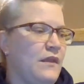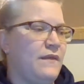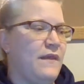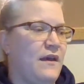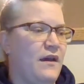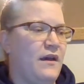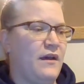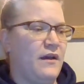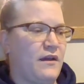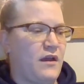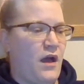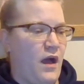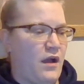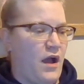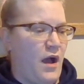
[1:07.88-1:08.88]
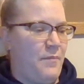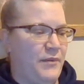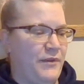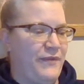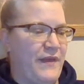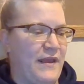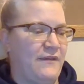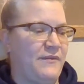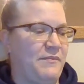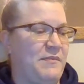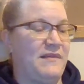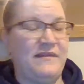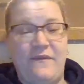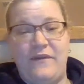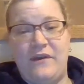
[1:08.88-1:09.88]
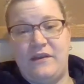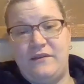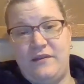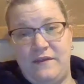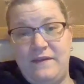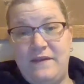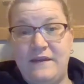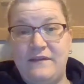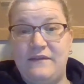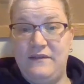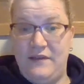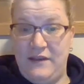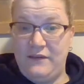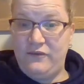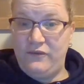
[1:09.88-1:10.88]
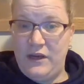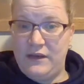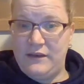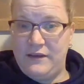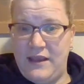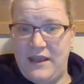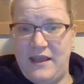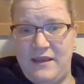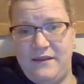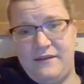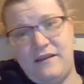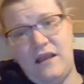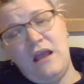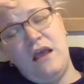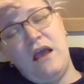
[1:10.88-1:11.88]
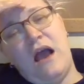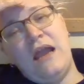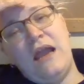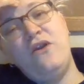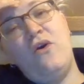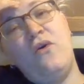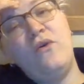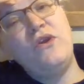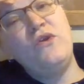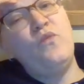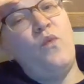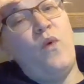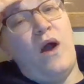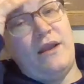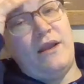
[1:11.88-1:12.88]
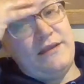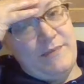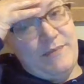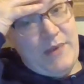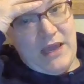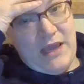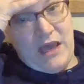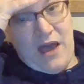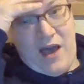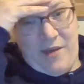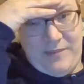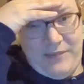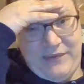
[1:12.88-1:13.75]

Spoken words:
A couple things specific to this district is, I know you want to pick up